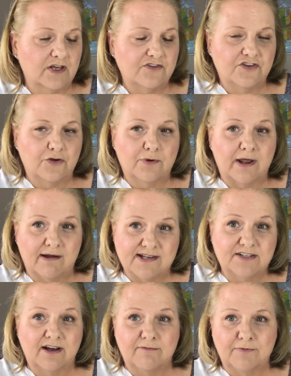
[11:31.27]
So now I
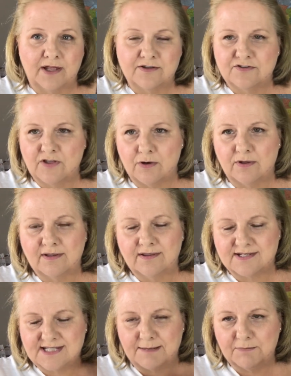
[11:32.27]
still have, and
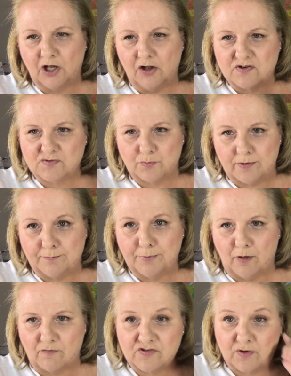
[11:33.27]
the same colors were in
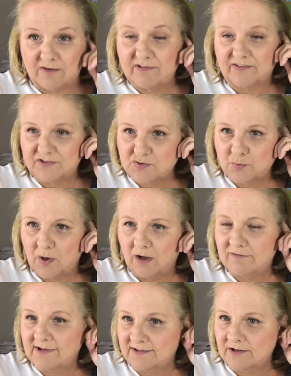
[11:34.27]
both. So I've got the
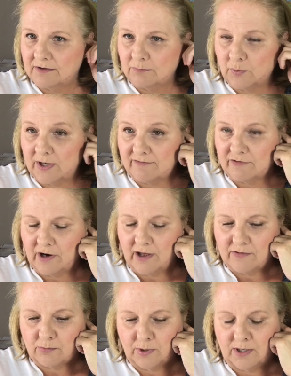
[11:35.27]
12 and the whatever
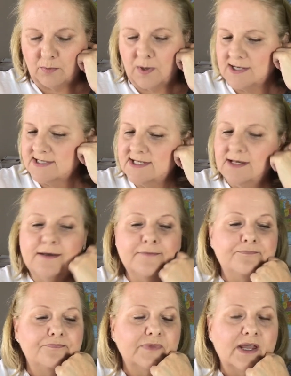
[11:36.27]
other one it was.
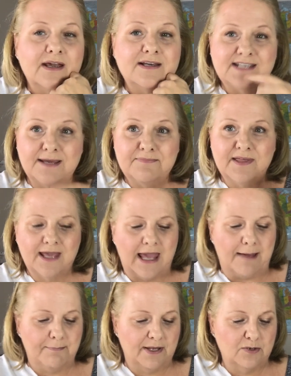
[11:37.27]
Same thing
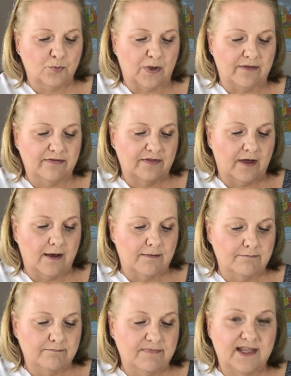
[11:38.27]
happened with
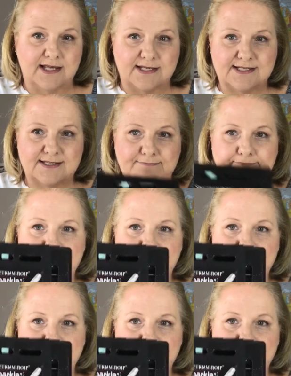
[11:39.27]
these.